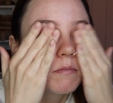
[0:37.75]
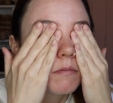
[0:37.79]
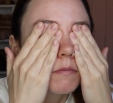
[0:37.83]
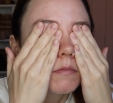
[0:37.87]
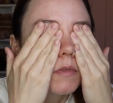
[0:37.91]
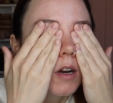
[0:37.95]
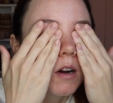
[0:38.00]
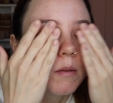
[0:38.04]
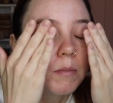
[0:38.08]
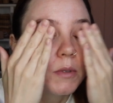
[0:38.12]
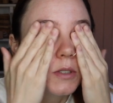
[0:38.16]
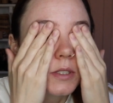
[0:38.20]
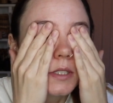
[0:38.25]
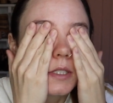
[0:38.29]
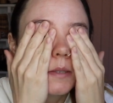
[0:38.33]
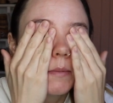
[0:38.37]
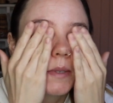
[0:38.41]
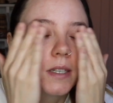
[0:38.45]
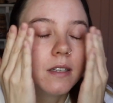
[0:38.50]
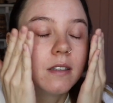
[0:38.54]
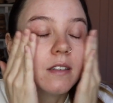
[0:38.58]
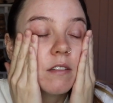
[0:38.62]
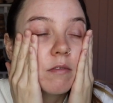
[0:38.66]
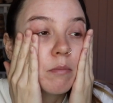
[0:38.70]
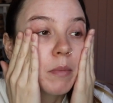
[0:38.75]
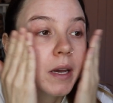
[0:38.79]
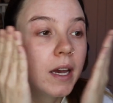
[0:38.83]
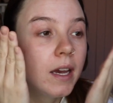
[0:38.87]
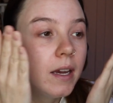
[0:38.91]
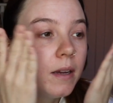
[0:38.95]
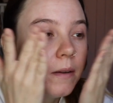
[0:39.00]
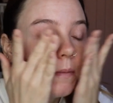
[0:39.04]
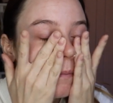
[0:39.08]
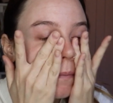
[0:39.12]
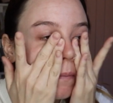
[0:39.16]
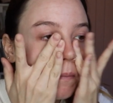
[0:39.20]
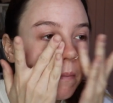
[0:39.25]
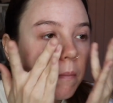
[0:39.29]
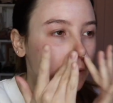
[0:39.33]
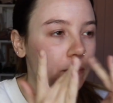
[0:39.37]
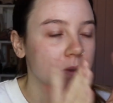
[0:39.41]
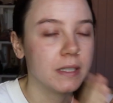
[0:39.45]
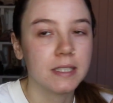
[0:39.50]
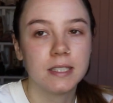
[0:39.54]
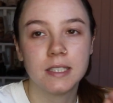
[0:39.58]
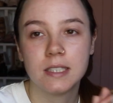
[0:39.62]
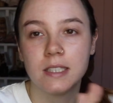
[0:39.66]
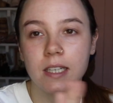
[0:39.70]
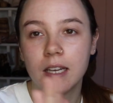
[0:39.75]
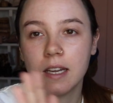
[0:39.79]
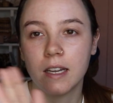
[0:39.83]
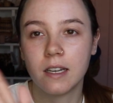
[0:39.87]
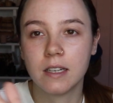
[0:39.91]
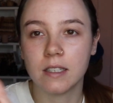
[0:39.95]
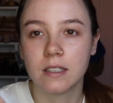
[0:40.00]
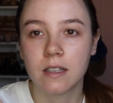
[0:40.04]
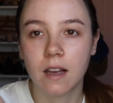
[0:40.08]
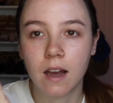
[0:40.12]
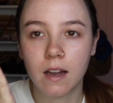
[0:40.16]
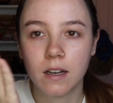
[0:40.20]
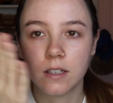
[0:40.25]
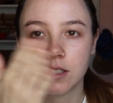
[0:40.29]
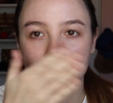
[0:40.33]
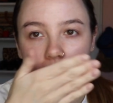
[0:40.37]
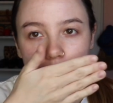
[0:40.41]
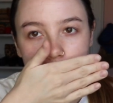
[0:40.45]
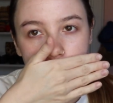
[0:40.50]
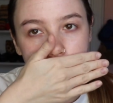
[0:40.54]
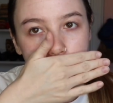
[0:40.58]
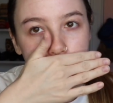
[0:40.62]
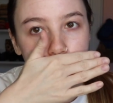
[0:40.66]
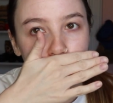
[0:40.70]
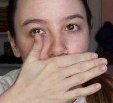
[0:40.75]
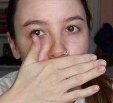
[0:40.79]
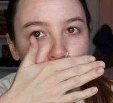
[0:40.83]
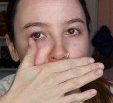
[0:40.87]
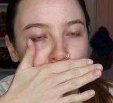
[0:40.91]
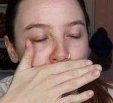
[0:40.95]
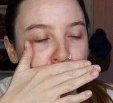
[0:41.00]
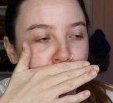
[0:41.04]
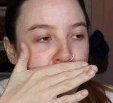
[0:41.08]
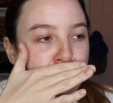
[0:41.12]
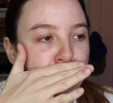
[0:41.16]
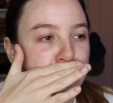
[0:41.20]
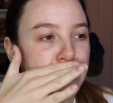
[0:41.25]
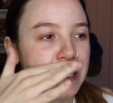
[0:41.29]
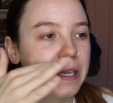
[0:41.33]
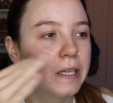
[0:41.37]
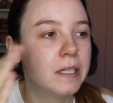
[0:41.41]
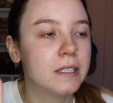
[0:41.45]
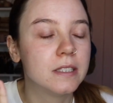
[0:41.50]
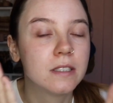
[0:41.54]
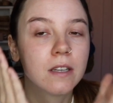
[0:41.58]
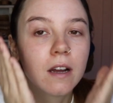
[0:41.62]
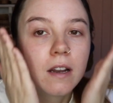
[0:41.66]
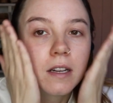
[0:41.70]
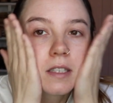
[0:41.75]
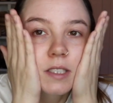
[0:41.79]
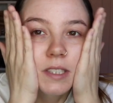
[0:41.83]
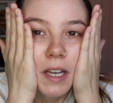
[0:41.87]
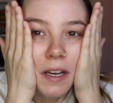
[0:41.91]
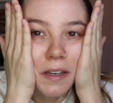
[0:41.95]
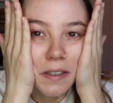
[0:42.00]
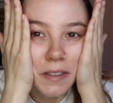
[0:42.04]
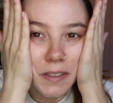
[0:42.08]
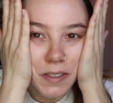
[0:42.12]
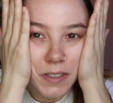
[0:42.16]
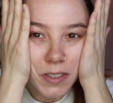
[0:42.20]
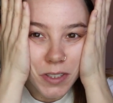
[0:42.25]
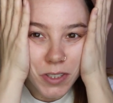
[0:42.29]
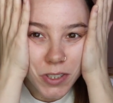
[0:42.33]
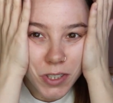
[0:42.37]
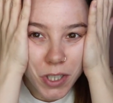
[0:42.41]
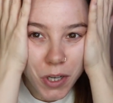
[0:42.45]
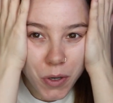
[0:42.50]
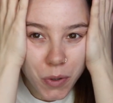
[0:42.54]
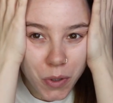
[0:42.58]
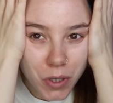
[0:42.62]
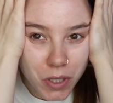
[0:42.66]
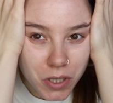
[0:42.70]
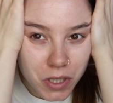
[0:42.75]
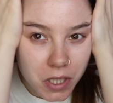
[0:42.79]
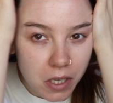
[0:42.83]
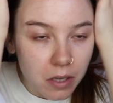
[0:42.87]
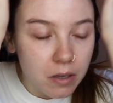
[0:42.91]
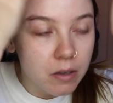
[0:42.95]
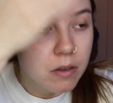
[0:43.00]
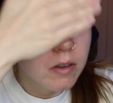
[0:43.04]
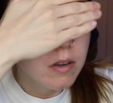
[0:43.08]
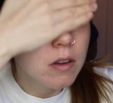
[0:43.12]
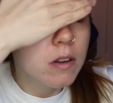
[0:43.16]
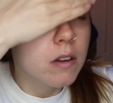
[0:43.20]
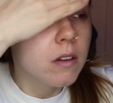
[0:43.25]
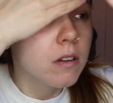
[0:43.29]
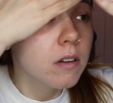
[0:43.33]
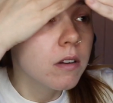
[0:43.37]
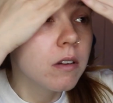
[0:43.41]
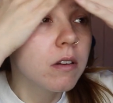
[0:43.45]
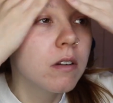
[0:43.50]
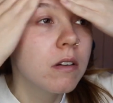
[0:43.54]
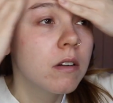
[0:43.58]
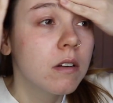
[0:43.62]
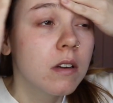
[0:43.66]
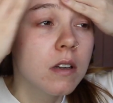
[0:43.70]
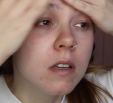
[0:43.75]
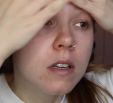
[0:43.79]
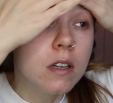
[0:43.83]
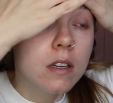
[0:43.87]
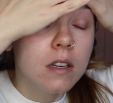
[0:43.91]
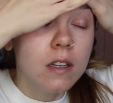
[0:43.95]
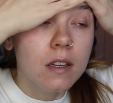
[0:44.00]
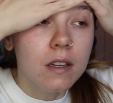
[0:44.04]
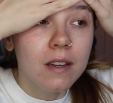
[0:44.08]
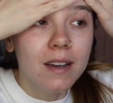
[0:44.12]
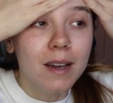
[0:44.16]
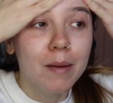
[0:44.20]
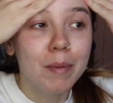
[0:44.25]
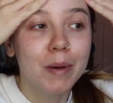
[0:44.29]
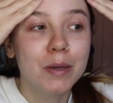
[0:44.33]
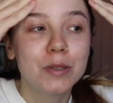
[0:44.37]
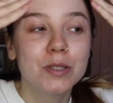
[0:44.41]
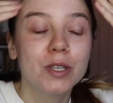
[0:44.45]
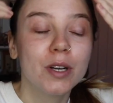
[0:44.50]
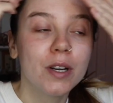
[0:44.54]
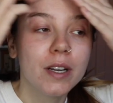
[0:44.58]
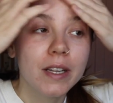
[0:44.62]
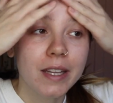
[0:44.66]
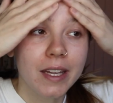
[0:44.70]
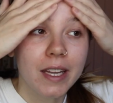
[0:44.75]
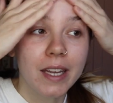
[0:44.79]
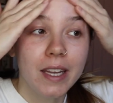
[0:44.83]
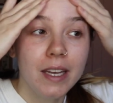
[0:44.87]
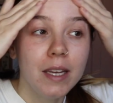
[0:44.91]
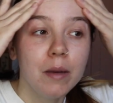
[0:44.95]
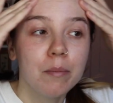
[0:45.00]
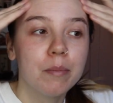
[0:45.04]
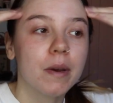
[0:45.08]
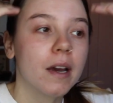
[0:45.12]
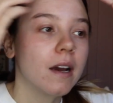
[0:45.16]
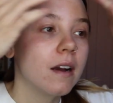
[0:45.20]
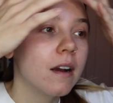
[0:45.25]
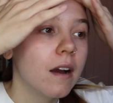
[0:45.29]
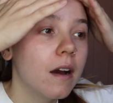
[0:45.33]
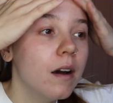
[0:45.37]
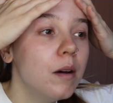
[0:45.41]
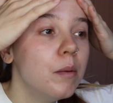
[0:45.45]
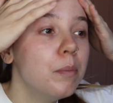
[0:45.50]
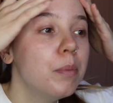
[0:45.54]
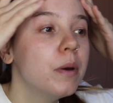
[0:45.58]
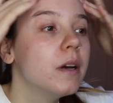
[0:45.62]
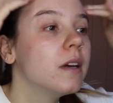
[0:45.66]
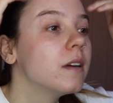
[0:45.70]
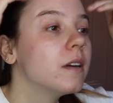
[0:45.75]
almost the middle of May. My skin kind of just is not exactly stoked. But turning the heat back up,